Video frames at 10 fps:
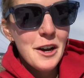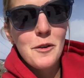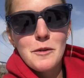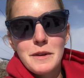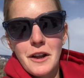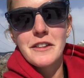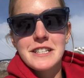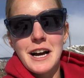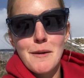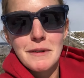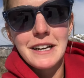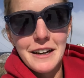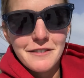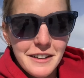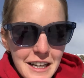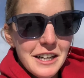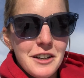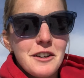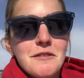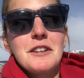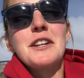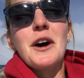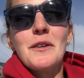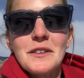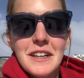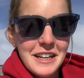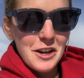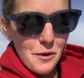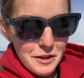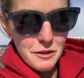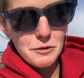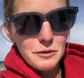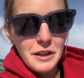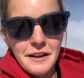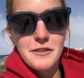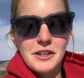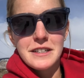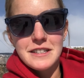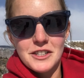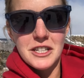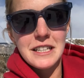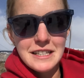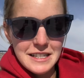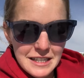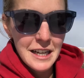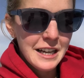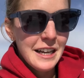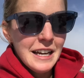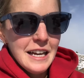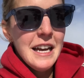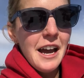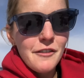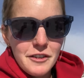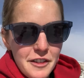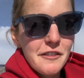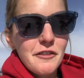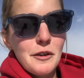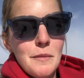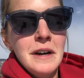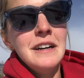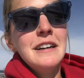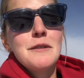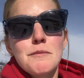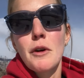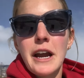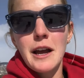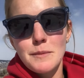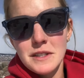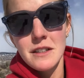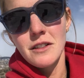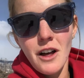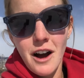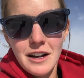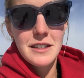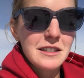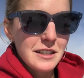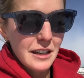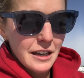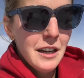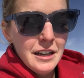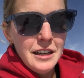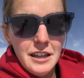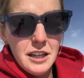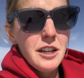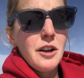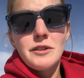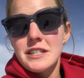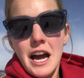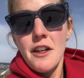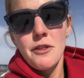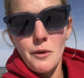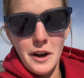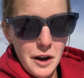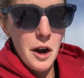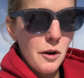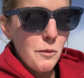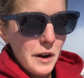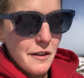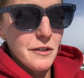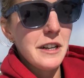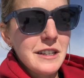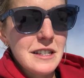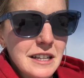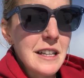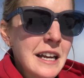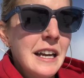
We've been on the topic of, going through life transitions and everything from breakups to loss to, death or whatever it is that,